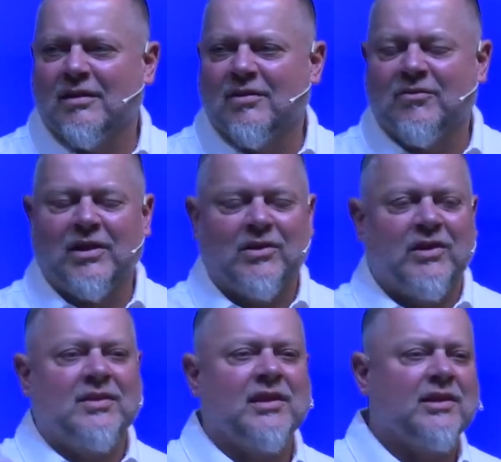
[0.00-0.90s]
Father,
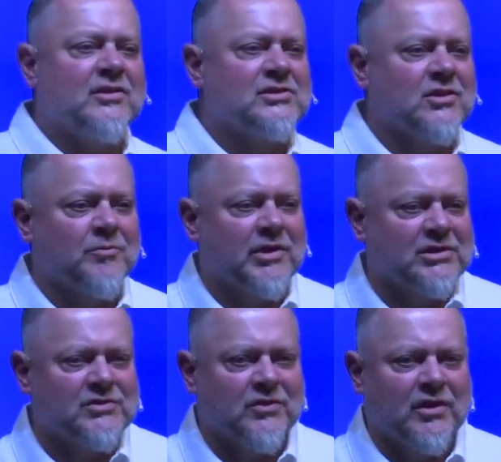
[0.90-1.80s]
I thank you so
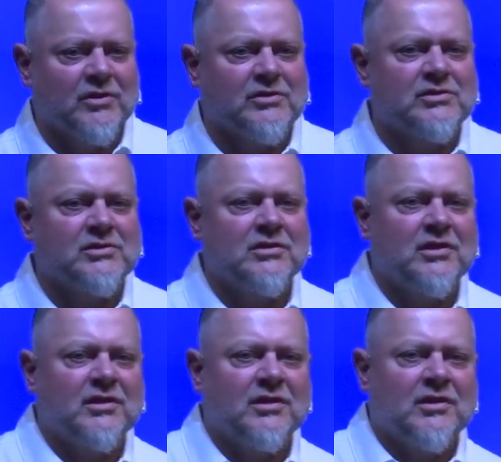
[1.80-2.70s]
much for those
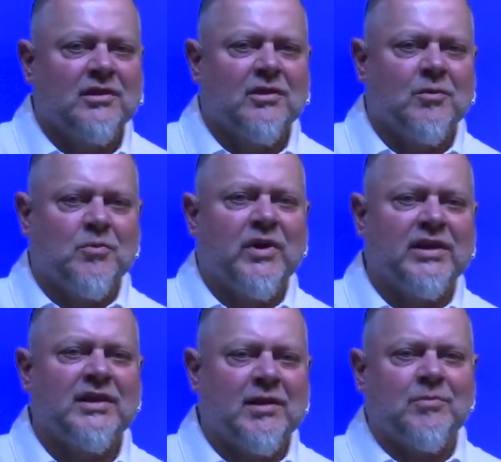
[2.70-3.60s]
who prayed
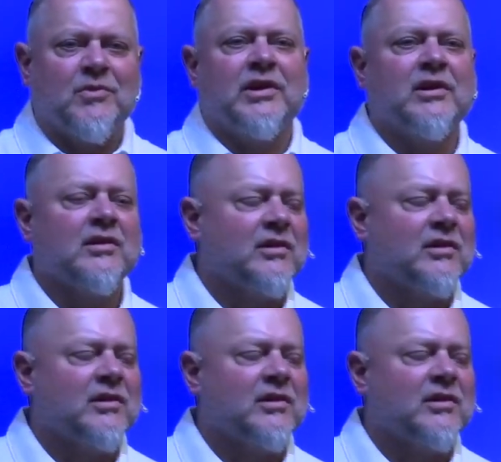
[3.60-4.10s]
that prayer